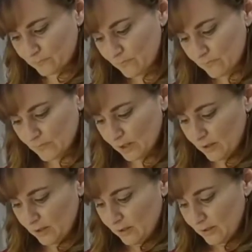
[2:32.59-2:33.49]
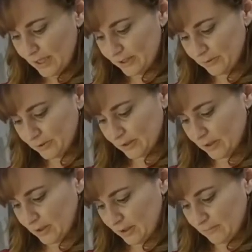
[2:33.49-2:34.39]
I'm going to have to add a little bit more
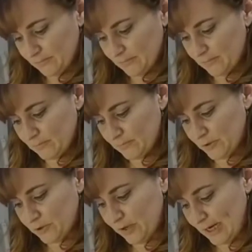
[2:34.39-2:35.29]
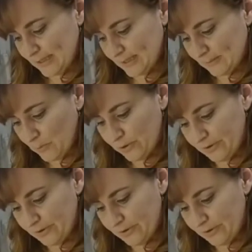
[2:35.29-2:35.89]
flour, but put this aside.